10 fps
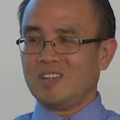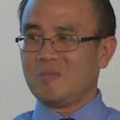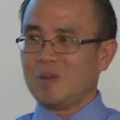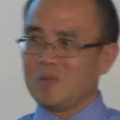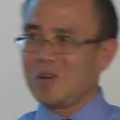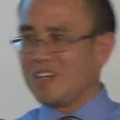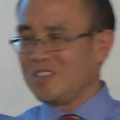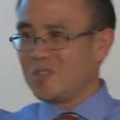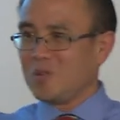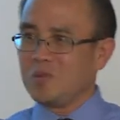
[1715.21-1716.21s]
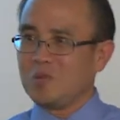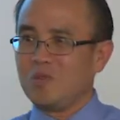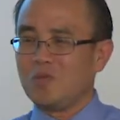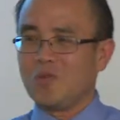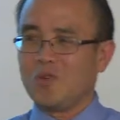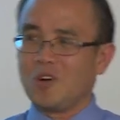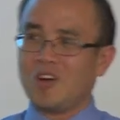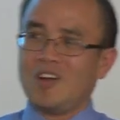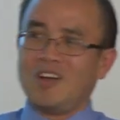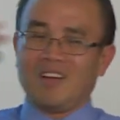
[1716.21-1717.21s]
Remember I showed you before,
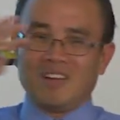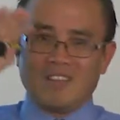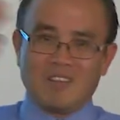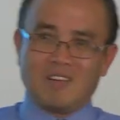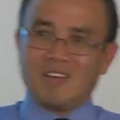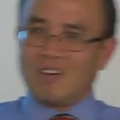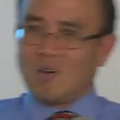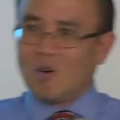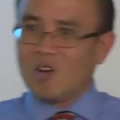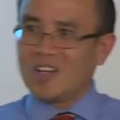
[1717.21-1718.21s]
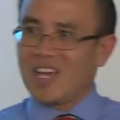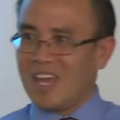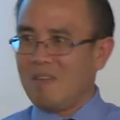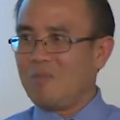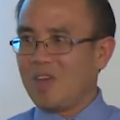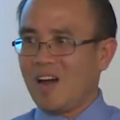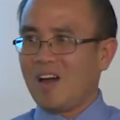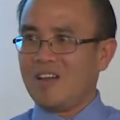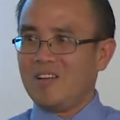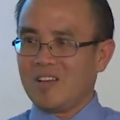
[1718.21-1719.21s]
all the
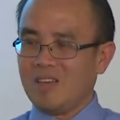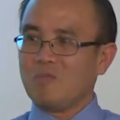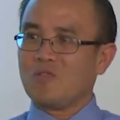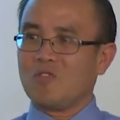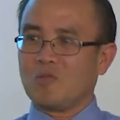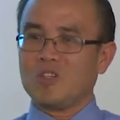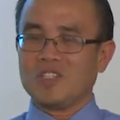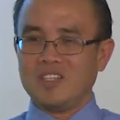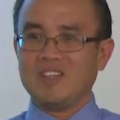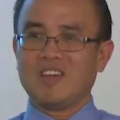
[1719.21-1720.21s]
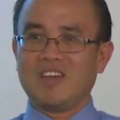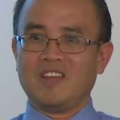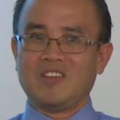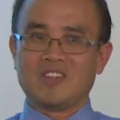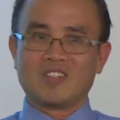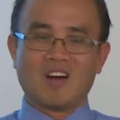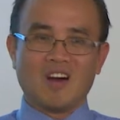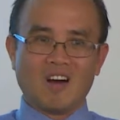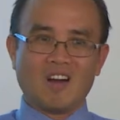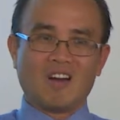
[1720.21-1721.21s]
KPI, the key performance indicators,
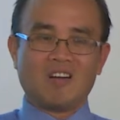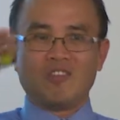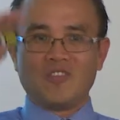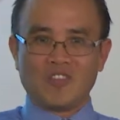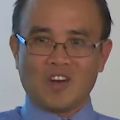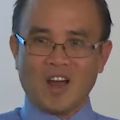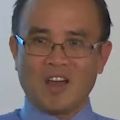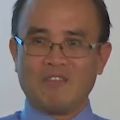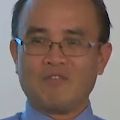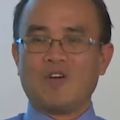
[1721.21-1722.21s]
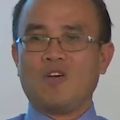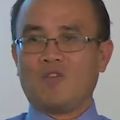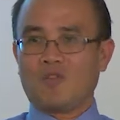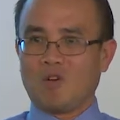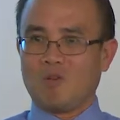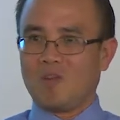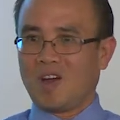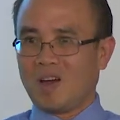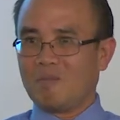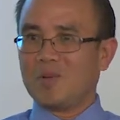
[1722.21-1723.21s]
are derived from the
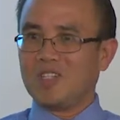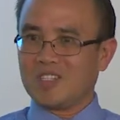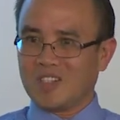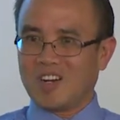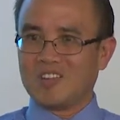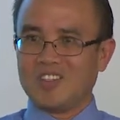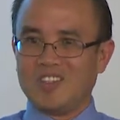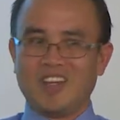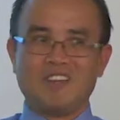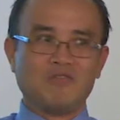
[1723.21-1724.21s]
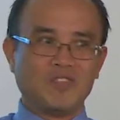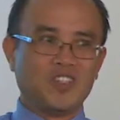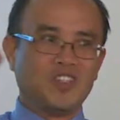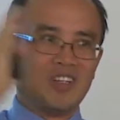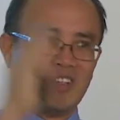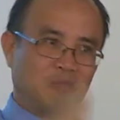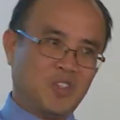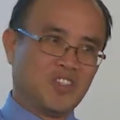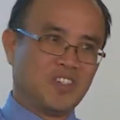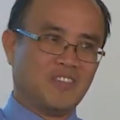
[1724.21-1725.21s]
company's strategy and vision and
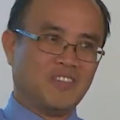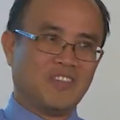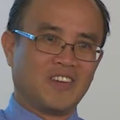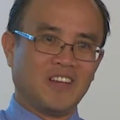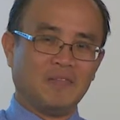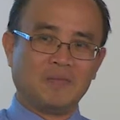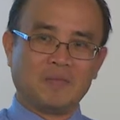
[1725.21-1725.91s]
mission, right?